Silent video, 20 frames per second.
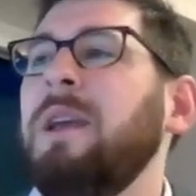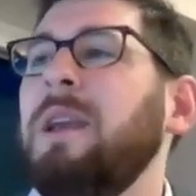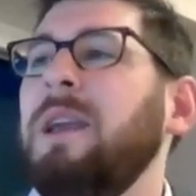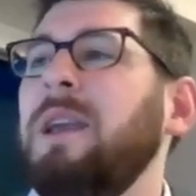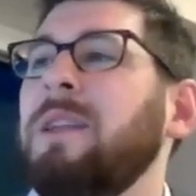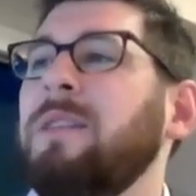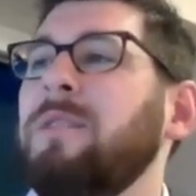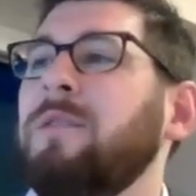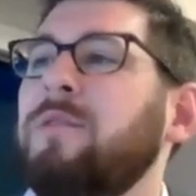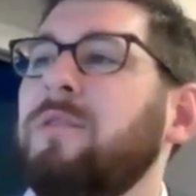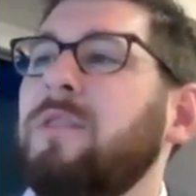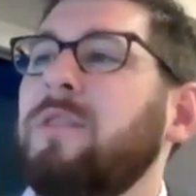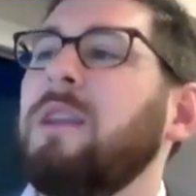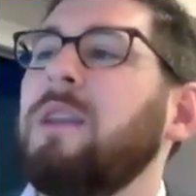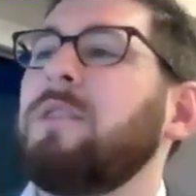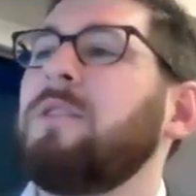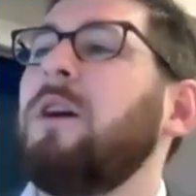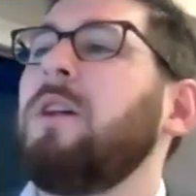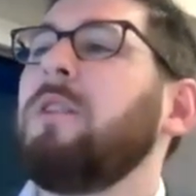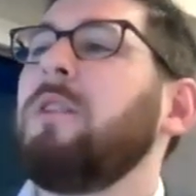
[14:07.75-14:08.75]
in state
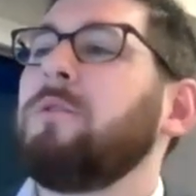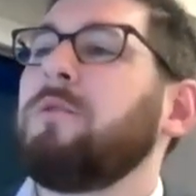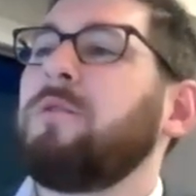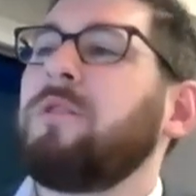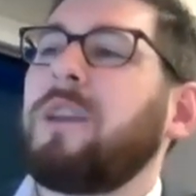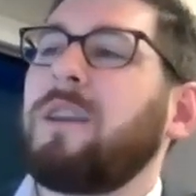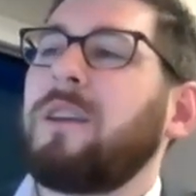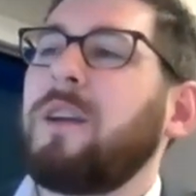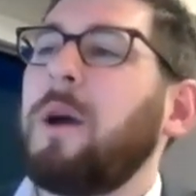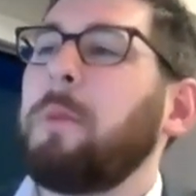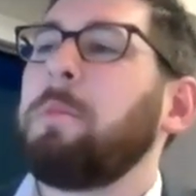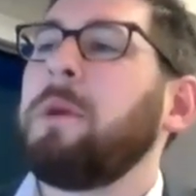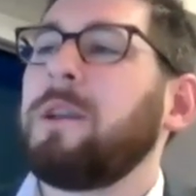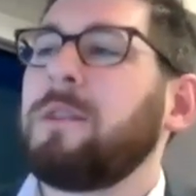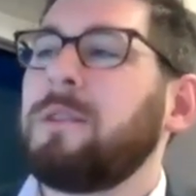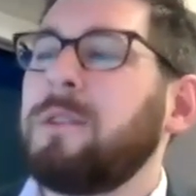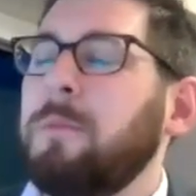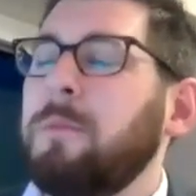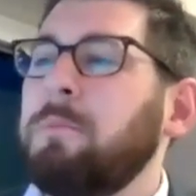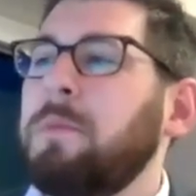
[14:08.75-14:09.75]
dollars that got
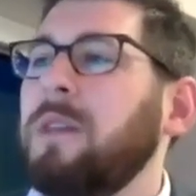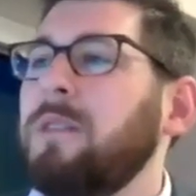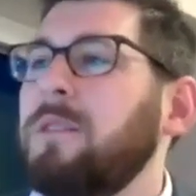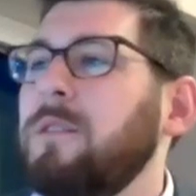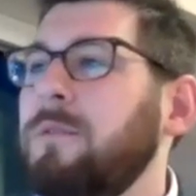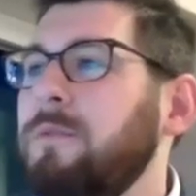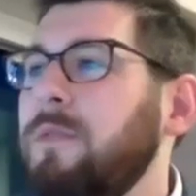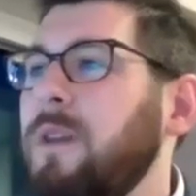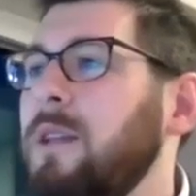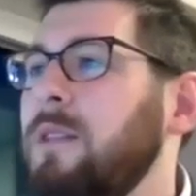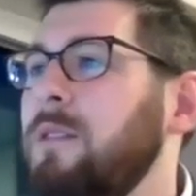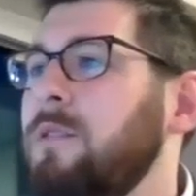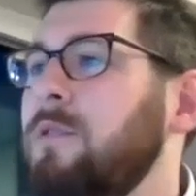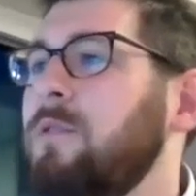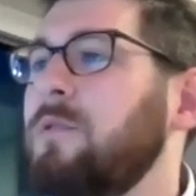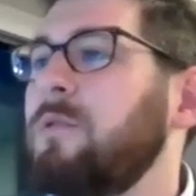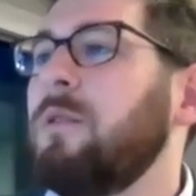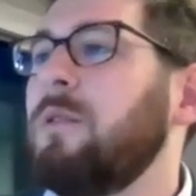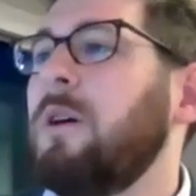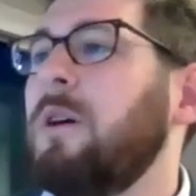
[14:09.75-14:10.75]
picked up by the
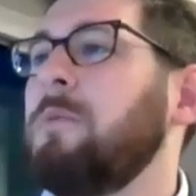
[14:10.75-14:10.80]
feds